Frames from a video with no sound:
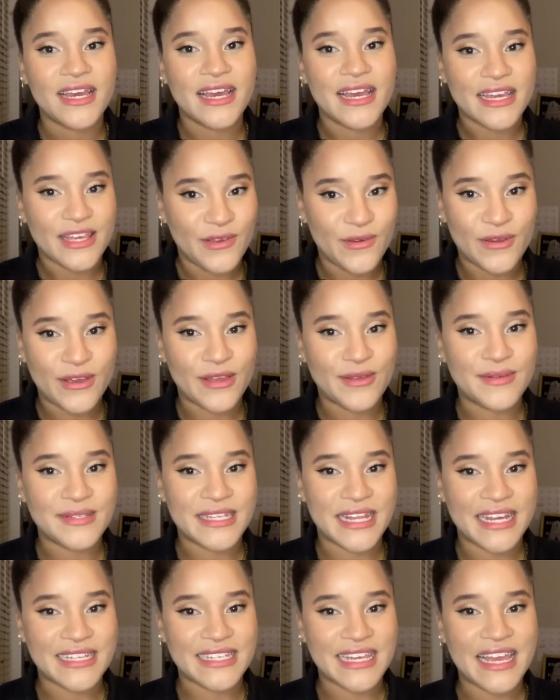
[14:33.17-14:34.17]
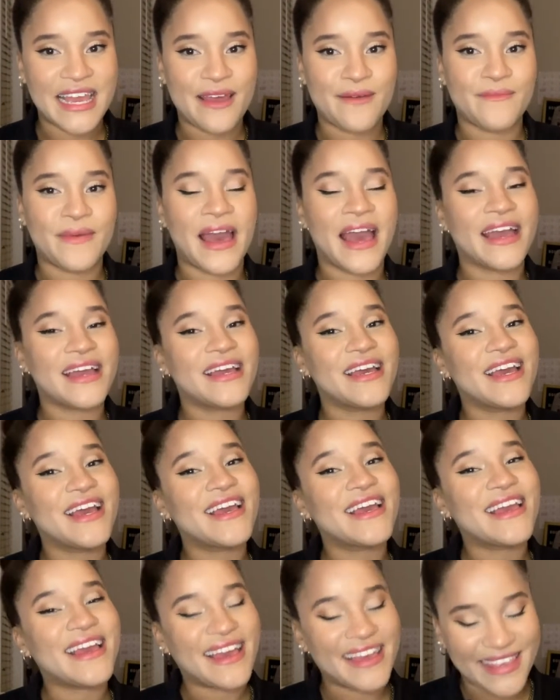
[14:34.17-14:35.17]
You can use it as a handbag,
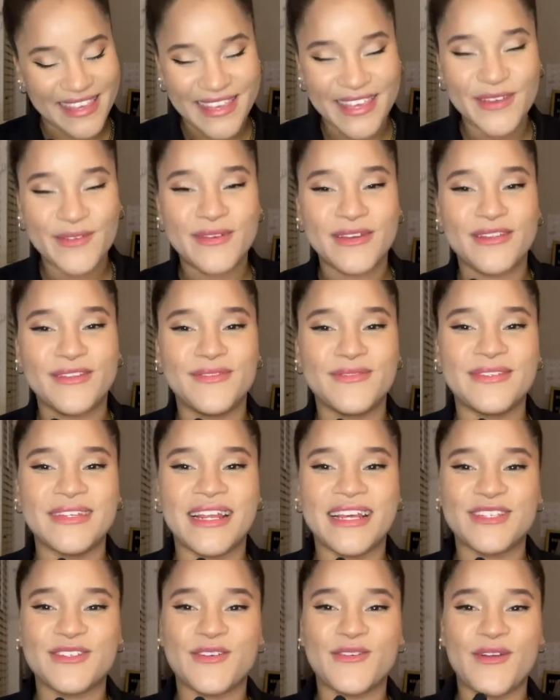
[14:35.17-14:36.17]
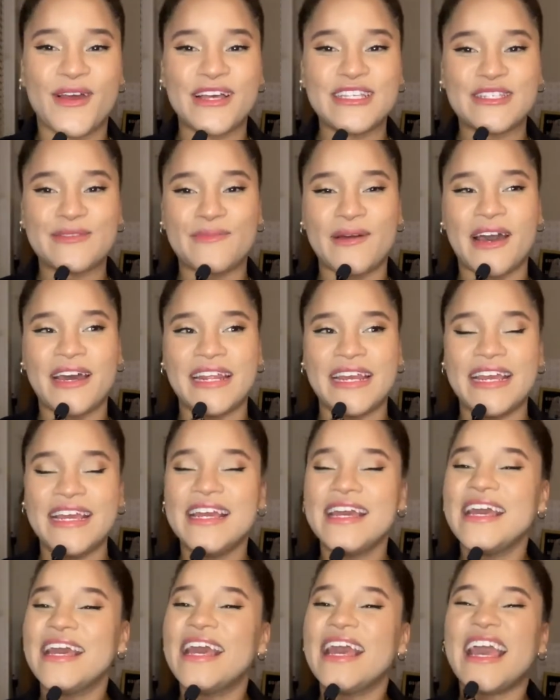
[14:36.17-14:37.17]
you can use it as a crossbody.
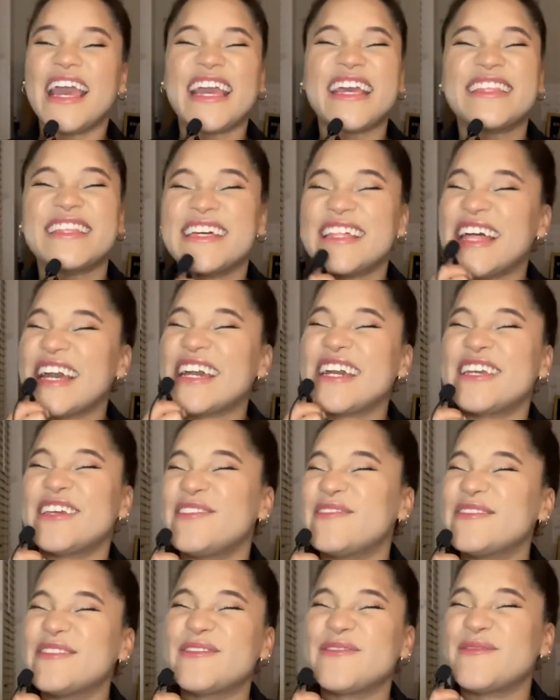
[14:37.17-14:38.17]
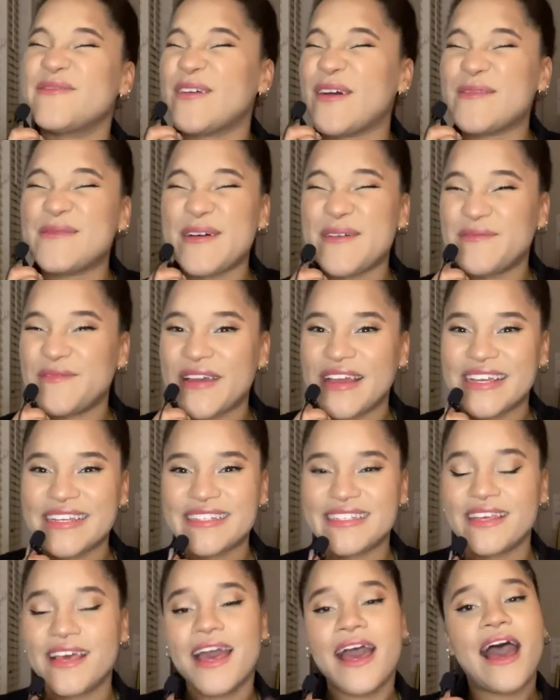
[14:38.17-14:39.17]
It looks like a cute little robot face.
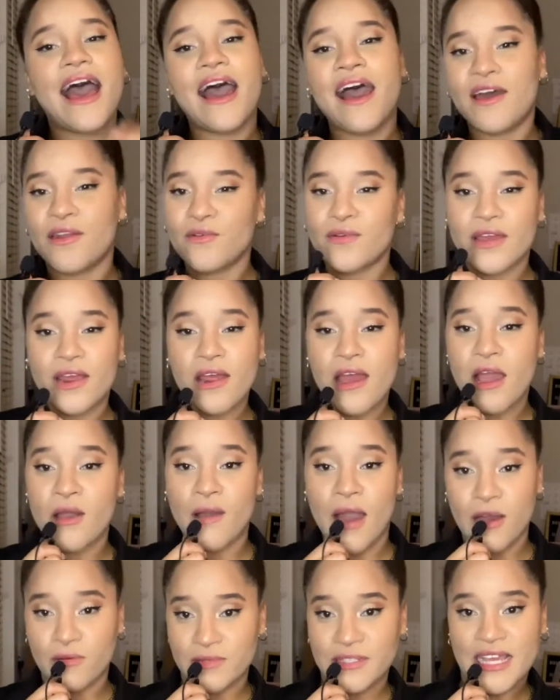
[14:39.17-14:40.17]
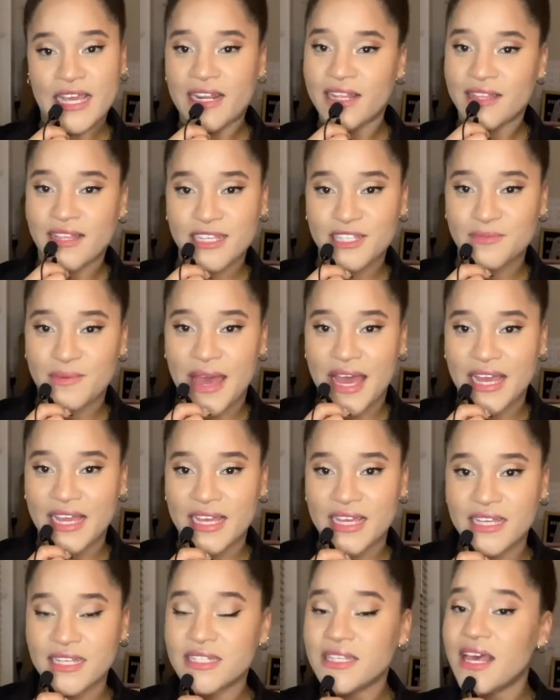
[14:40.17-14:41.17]
I don't care how outdated this bag
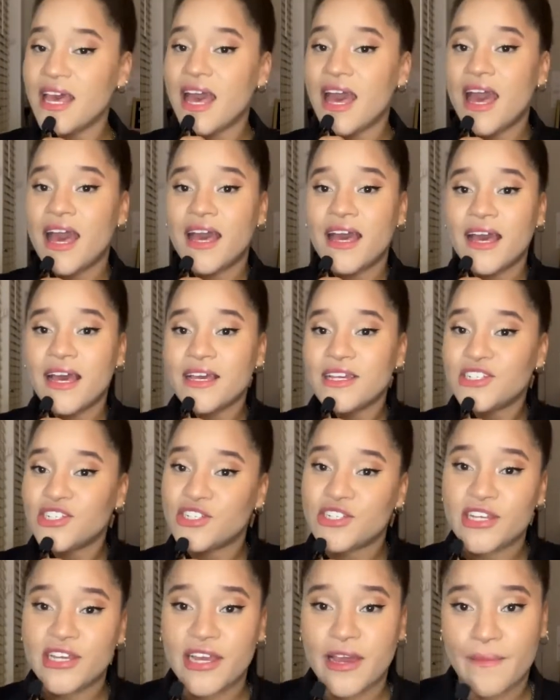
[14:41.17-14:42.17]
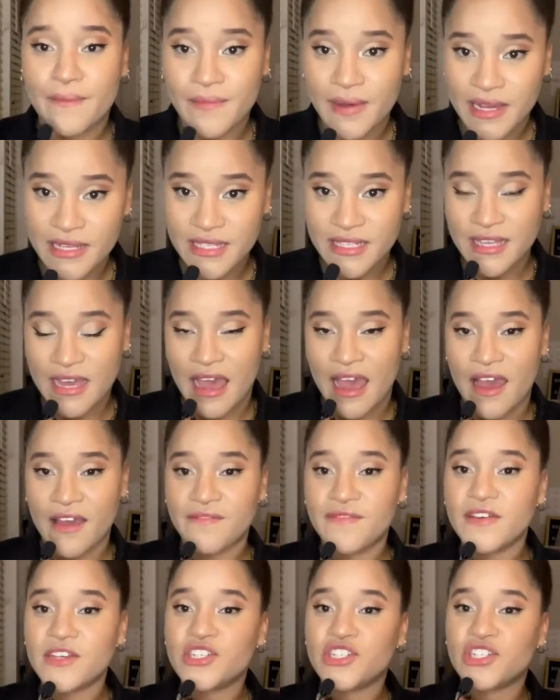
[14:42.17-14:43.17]
is, she a
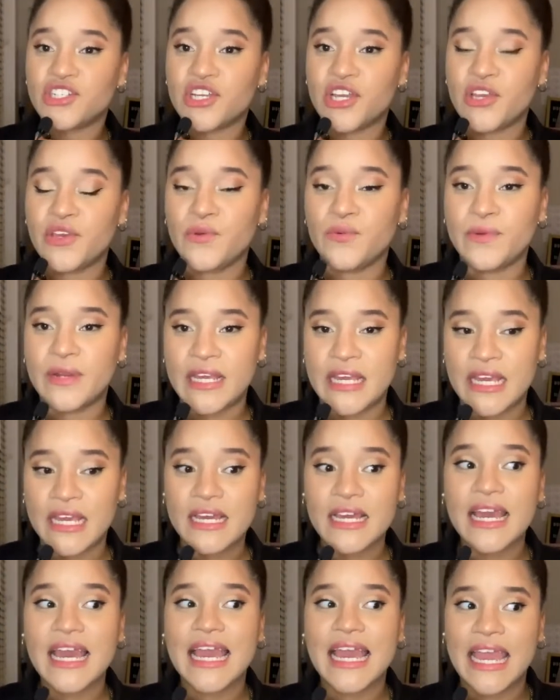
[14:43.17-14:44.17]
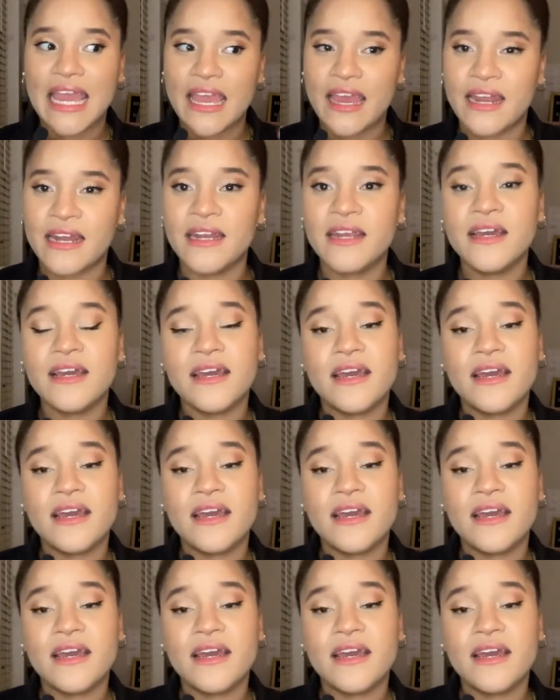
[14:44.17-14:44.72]
must-have. She unique. And